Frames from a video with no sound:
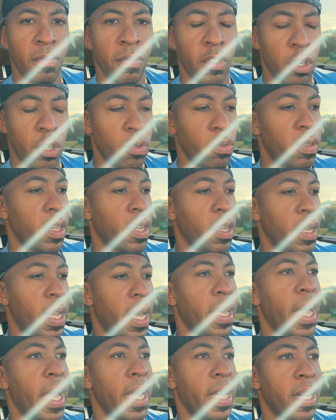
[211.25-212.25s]
Do you think
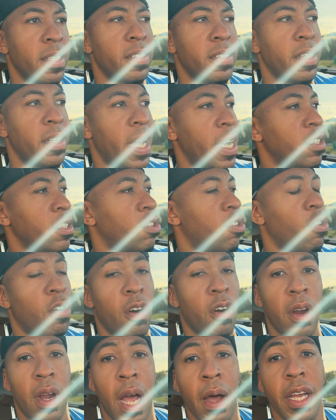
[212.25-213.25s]
like, hey, that's a nice
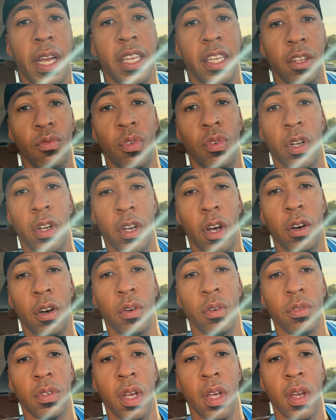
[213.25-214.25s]
car, I'll get one of
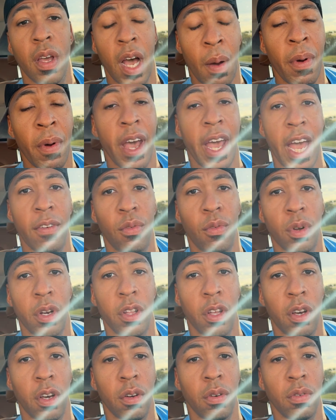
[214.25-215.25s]
those, I'm gonna have one
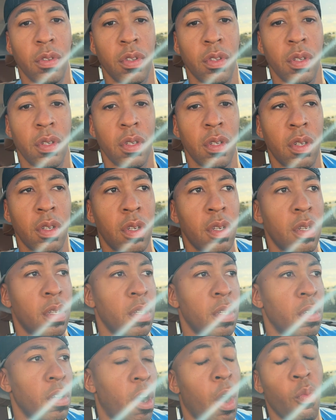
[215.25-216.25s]
of those,
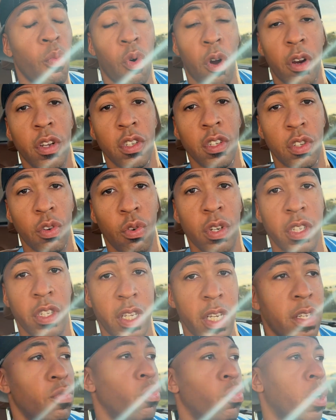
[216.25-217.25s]
I'm working towards
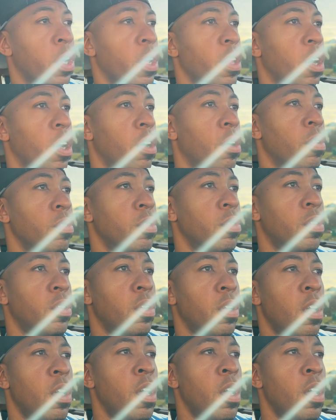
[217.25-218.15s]
getting one of those?